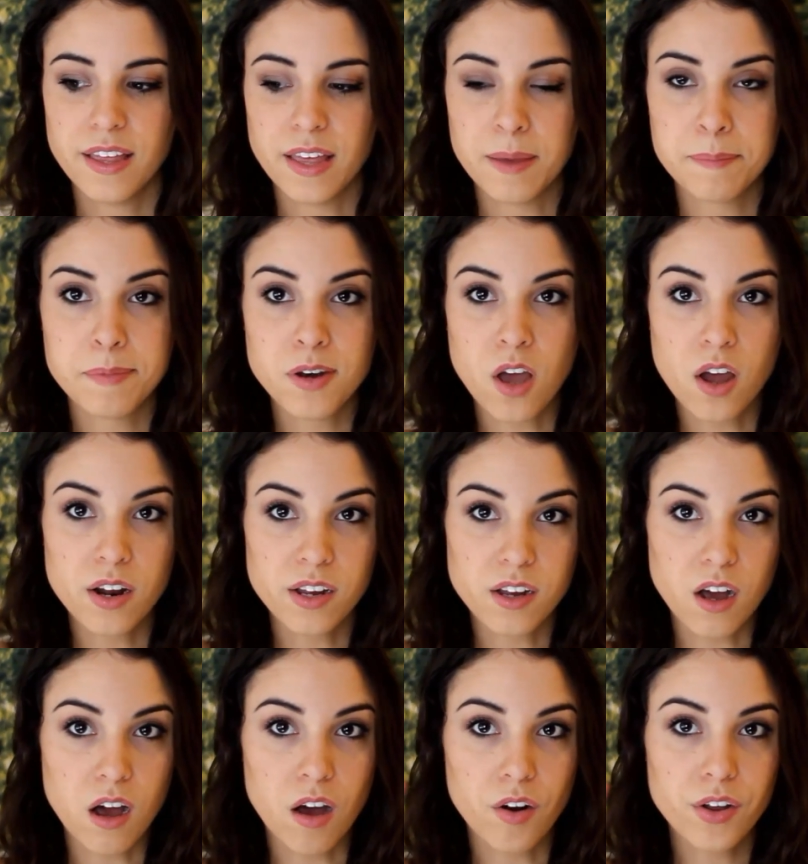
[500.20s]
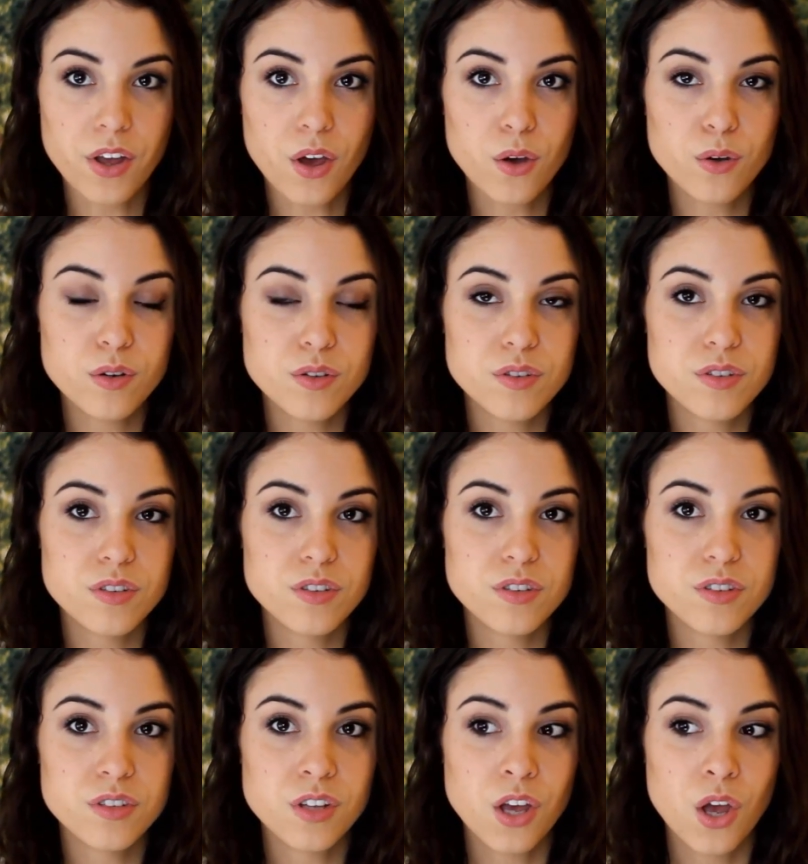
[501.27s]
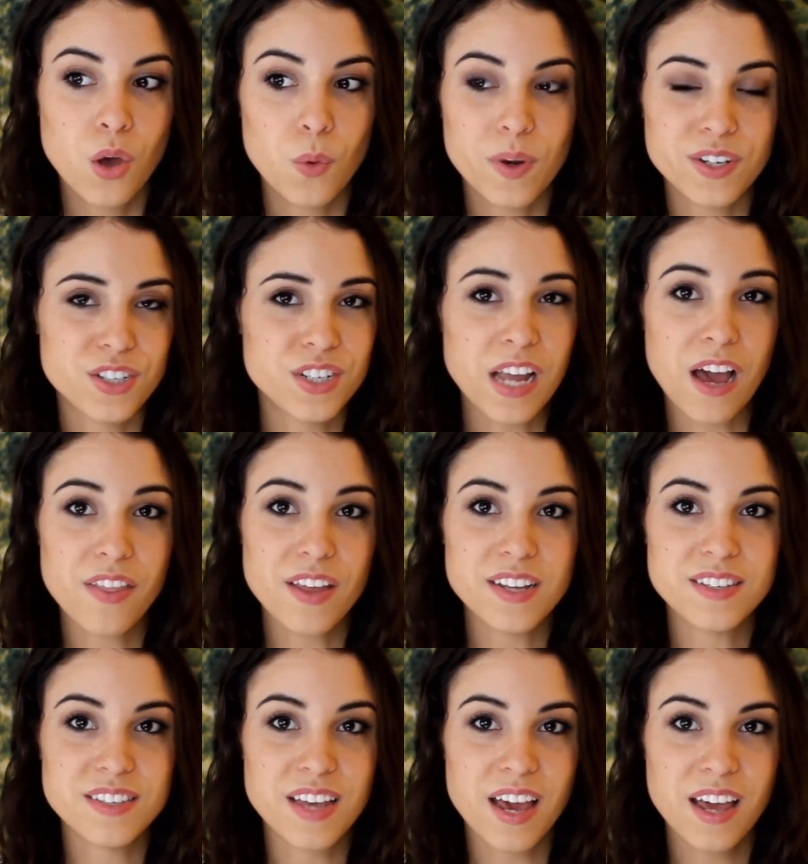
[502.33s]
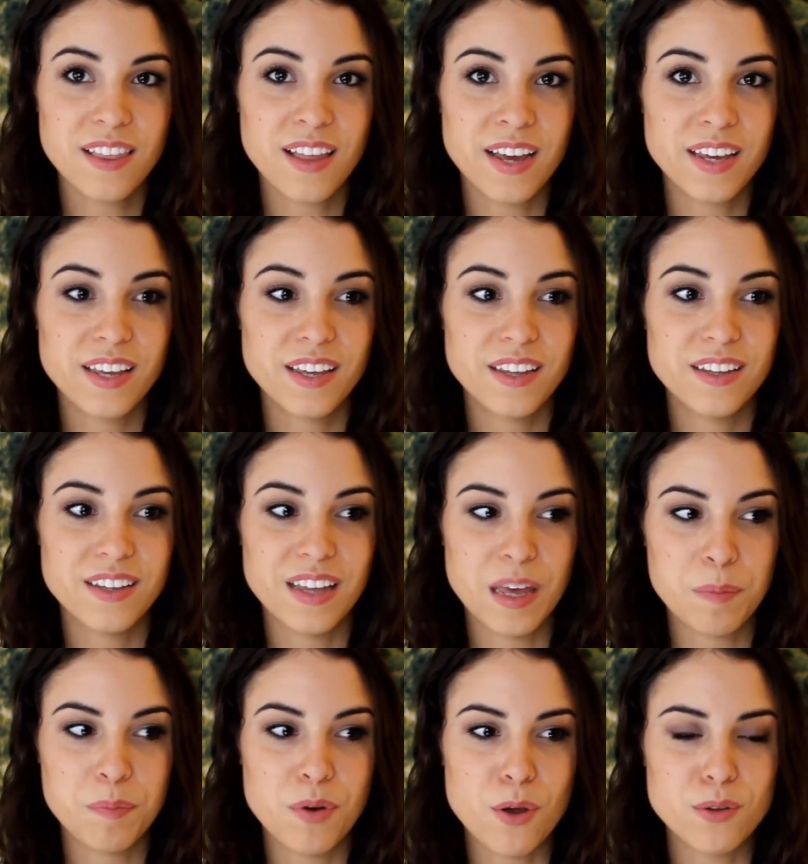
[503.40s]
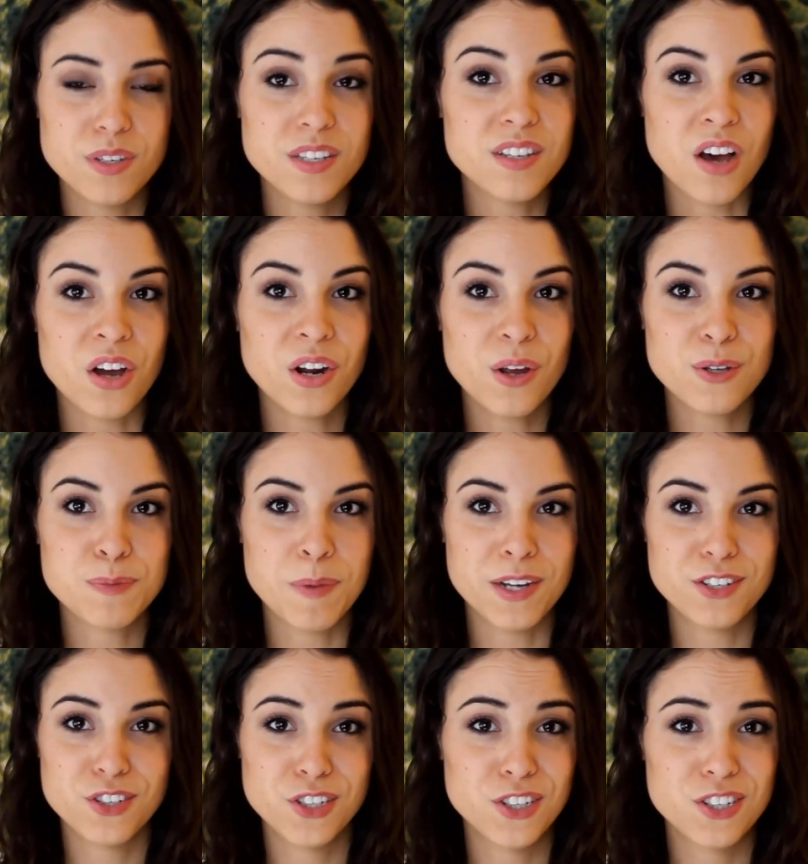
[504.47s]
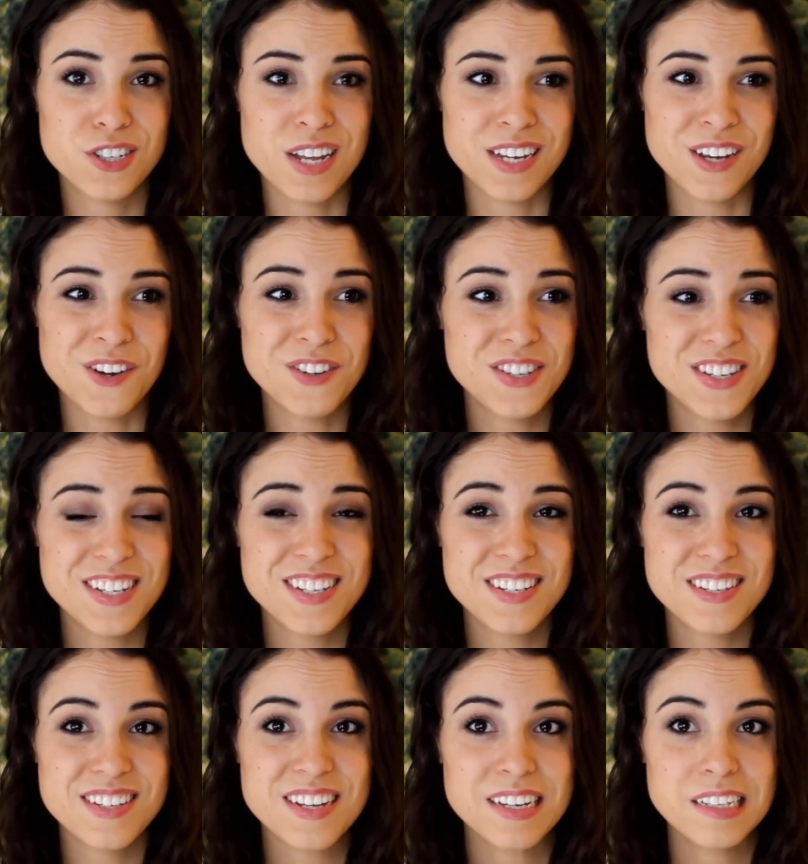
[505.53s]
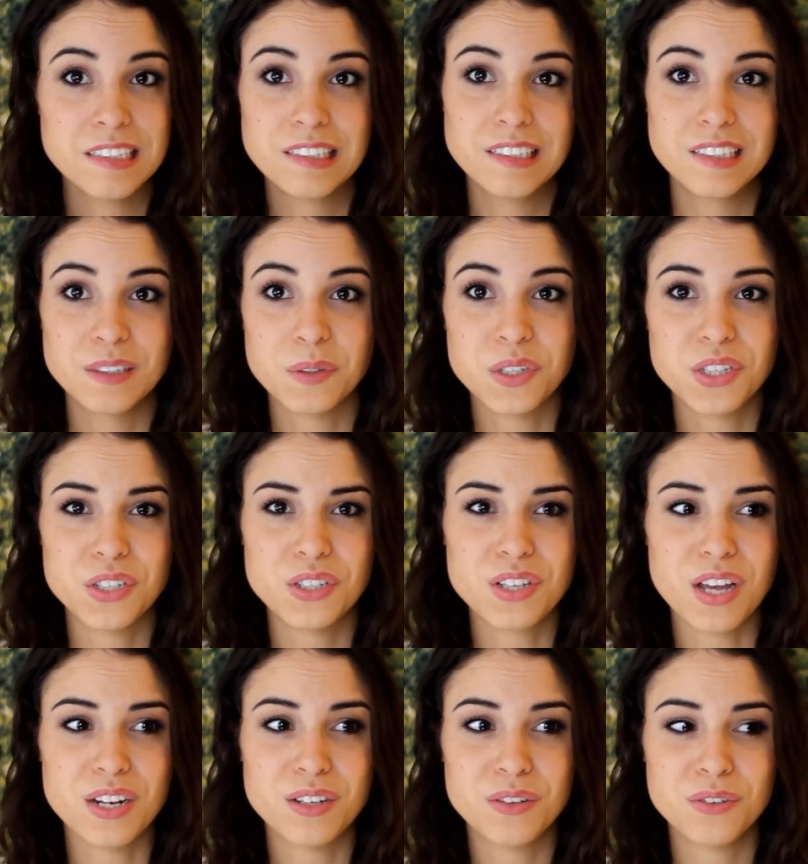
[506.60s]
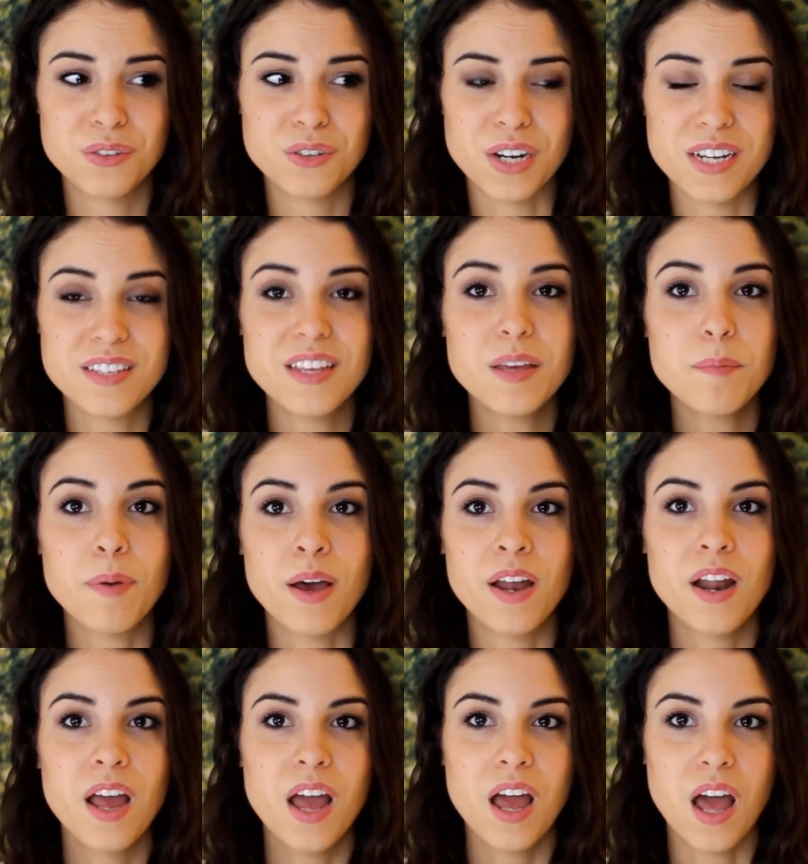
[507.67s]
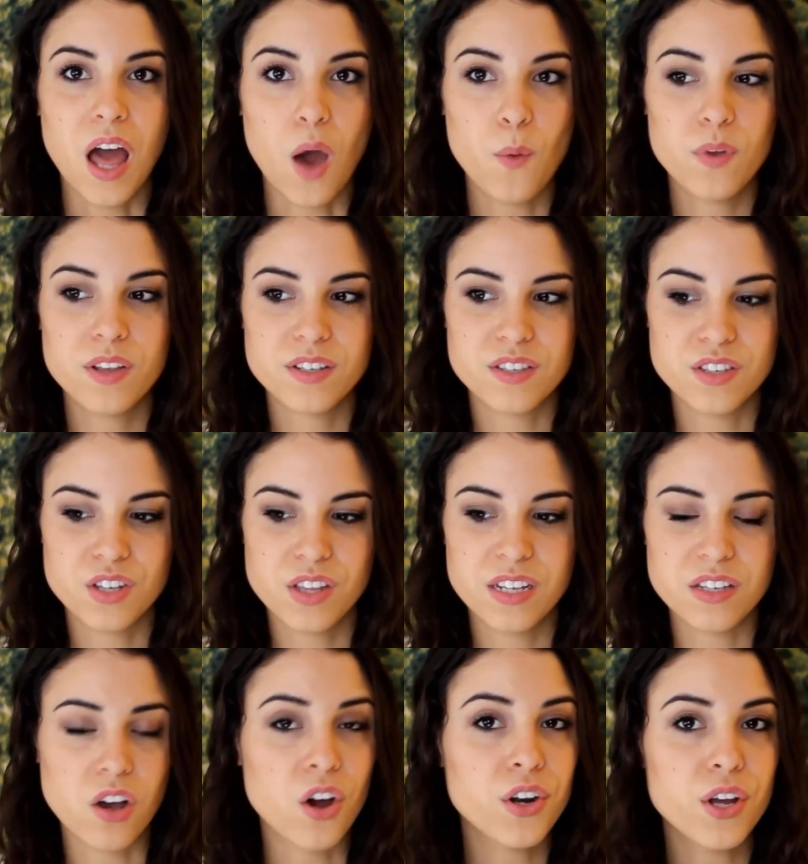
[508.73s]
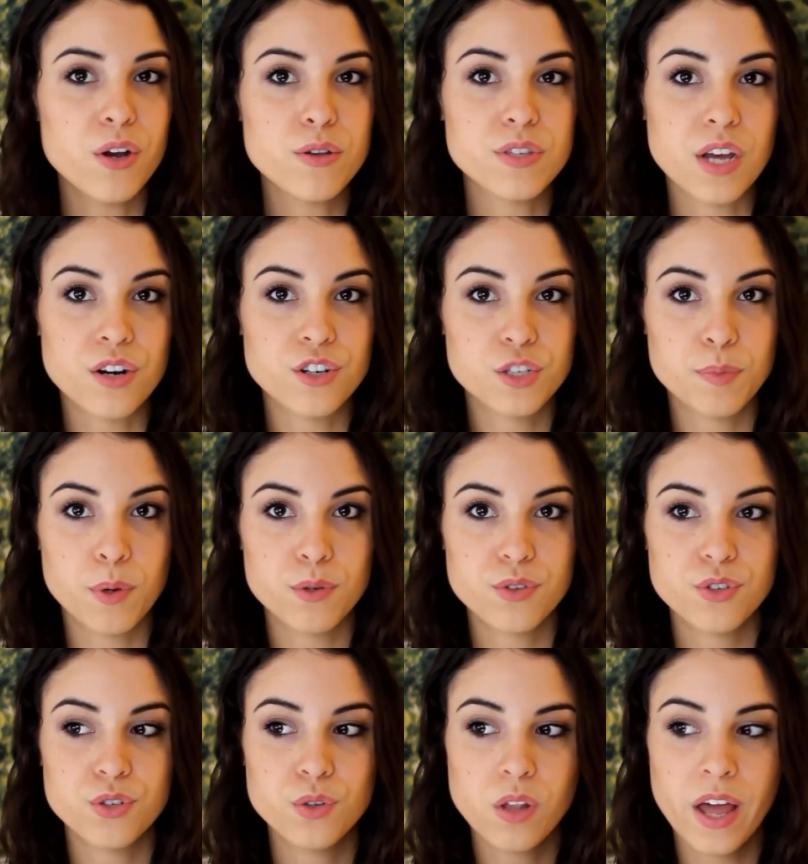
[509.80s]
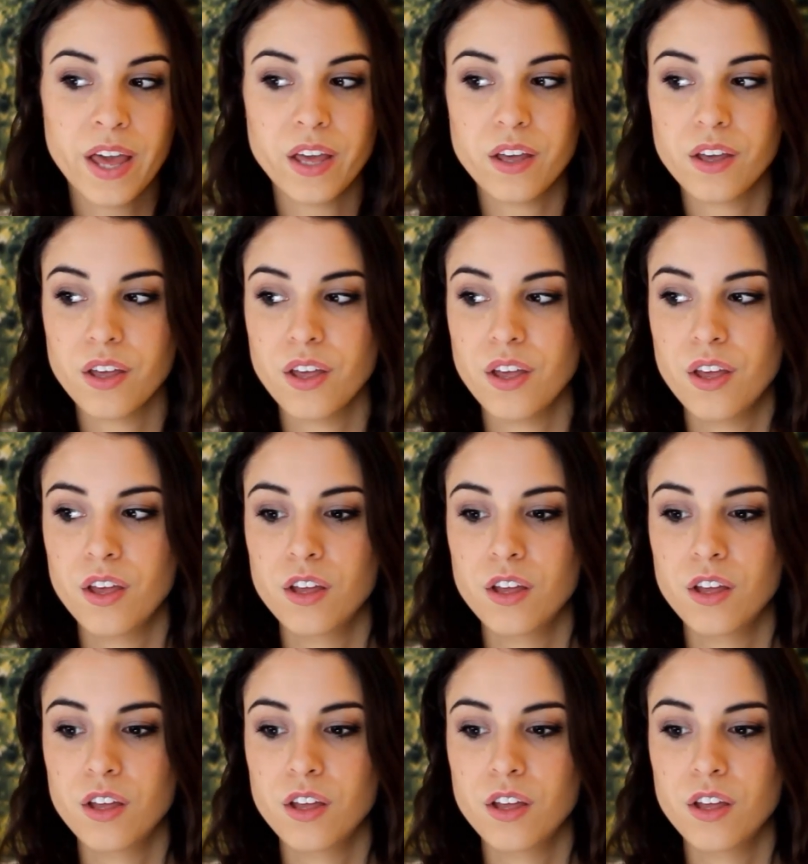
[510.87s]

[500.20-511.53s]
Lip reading: hypnotic audios, which now they say like hypnosis audios might trigger psychosis, which is kind of crazy, but I would listen to these audios that are supposed to like